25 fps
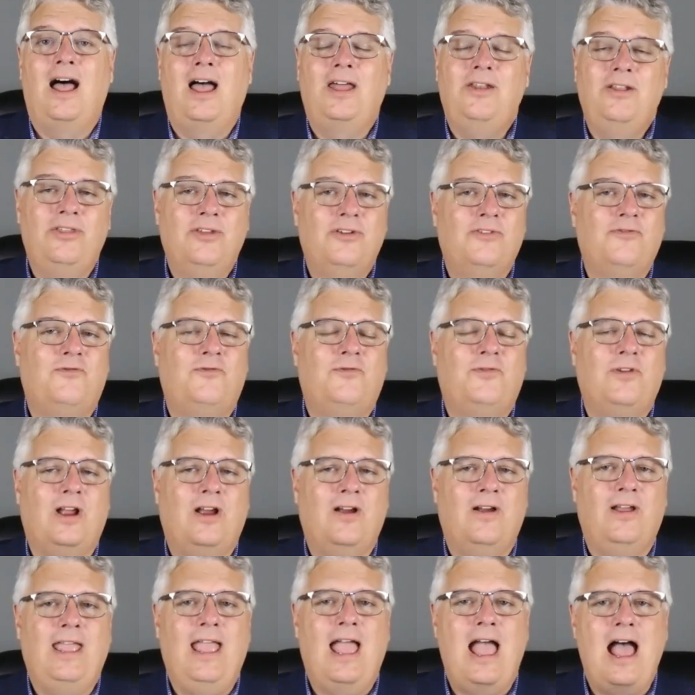Another
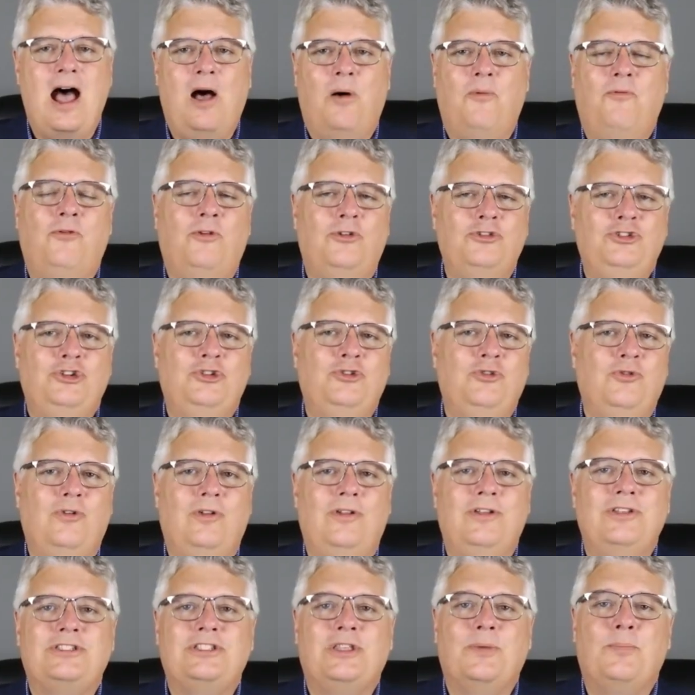very helpful
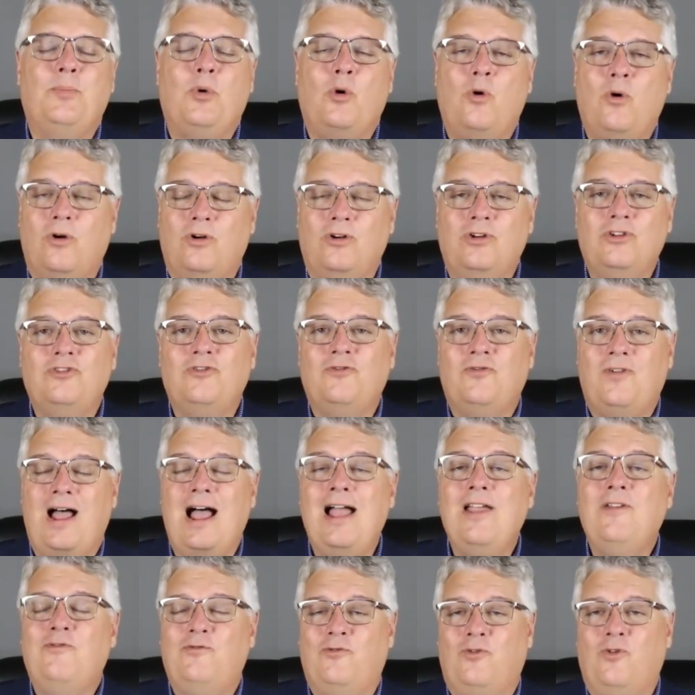tool is the Porter's
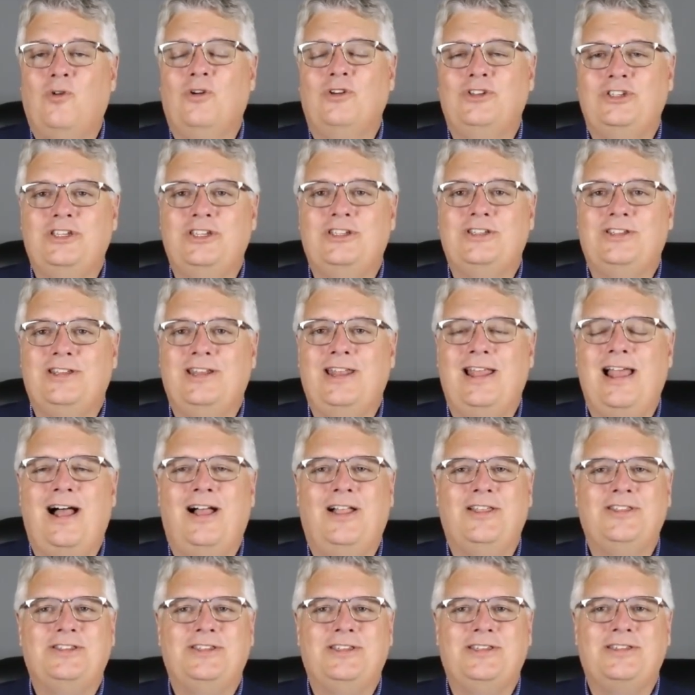5 Forces
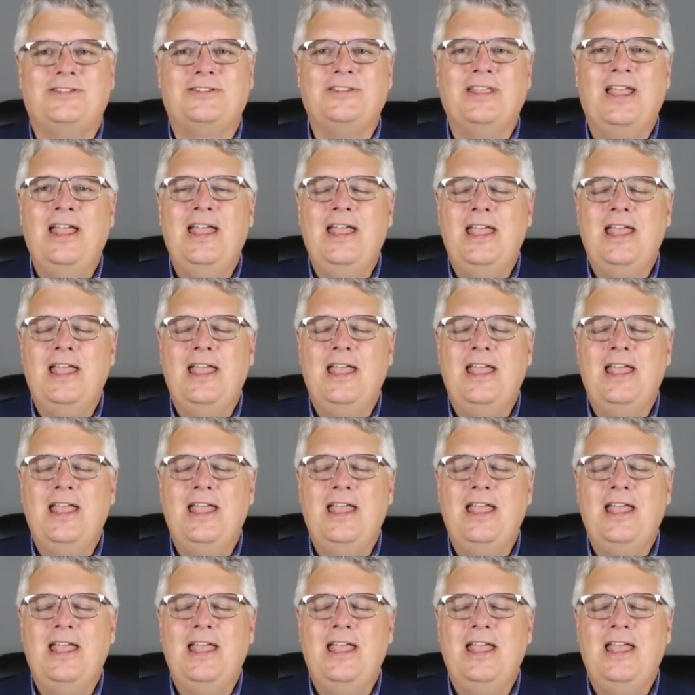analysis.